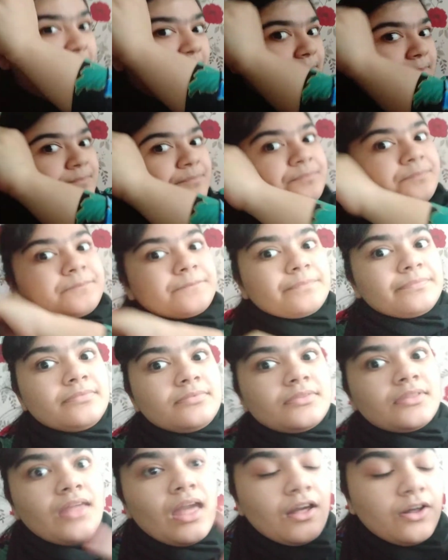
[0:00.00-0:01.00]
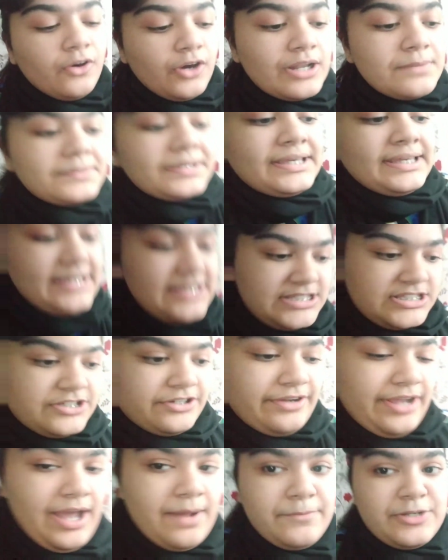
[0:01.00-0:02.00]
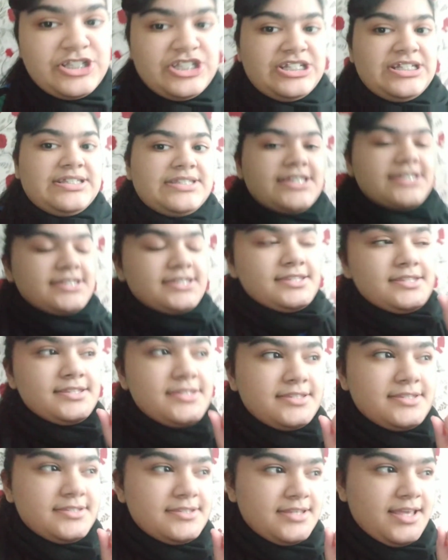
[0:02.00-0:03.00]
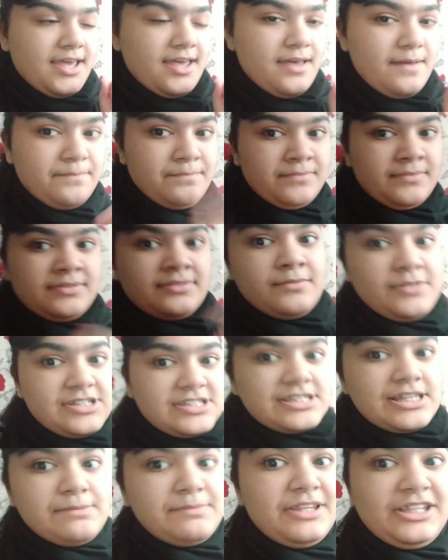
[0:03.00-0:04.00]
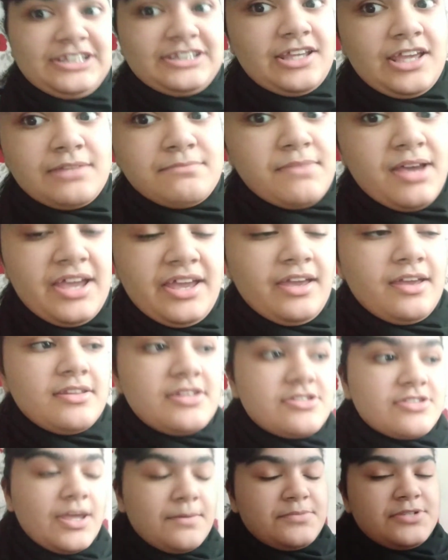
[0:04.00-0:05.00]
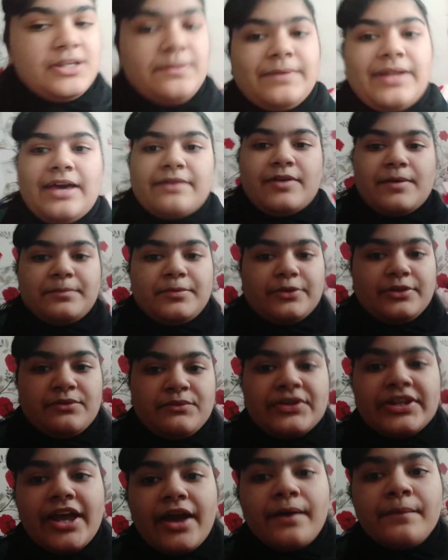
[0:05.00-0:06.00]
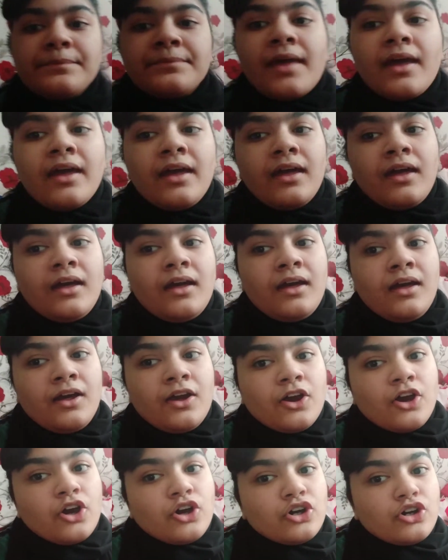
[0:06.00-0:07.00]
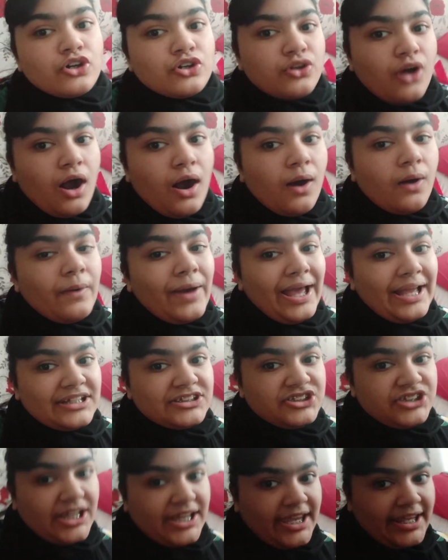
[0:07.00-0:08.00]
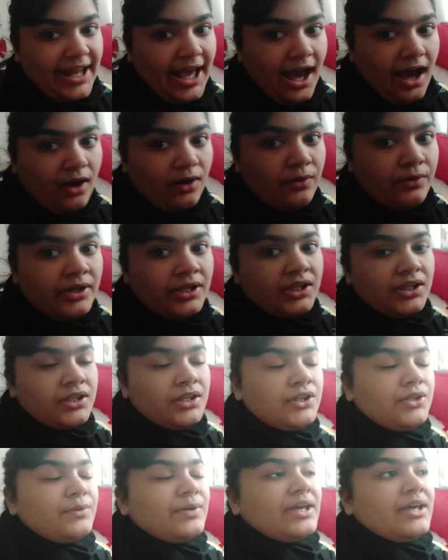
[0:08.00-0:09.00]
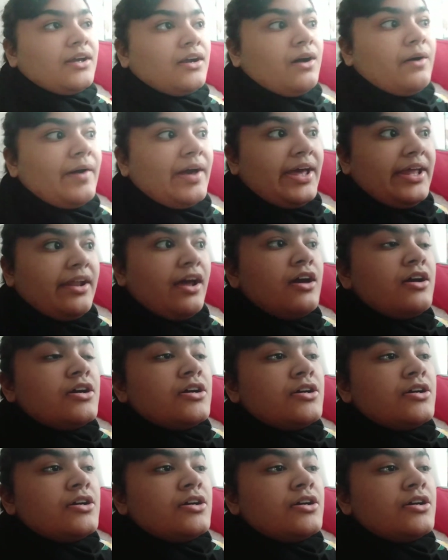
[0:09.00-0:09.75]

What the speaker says: my Instagram, which is going to be linked in my description when I upload the video. Go and check it out. You can go and